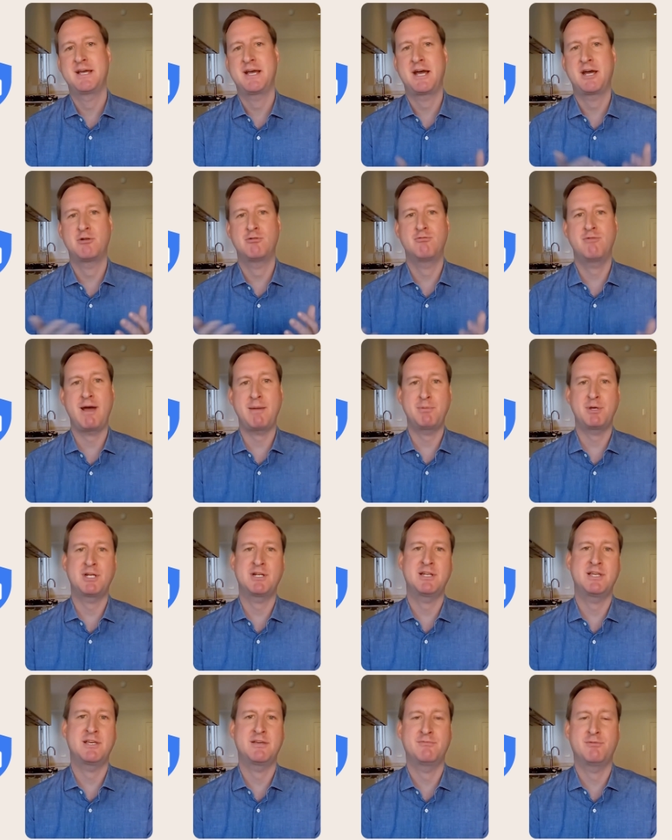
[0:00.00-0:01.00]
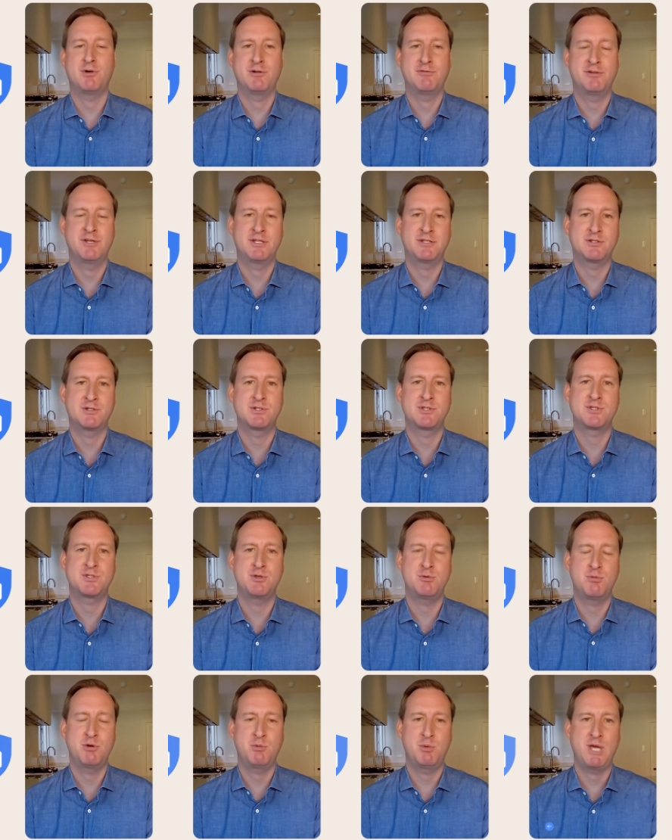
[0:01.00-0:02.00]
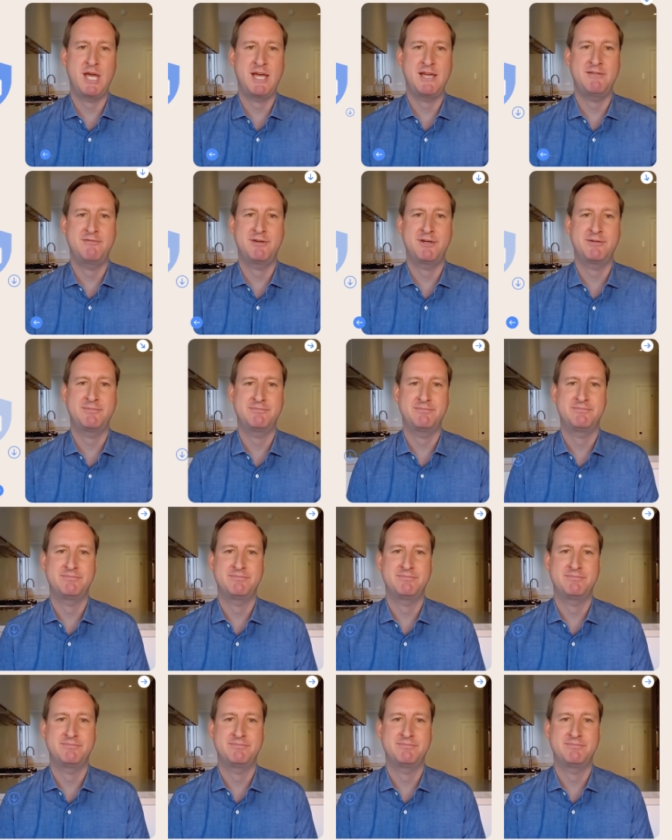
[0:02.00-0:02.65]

and rapidly evolving consumer behavior.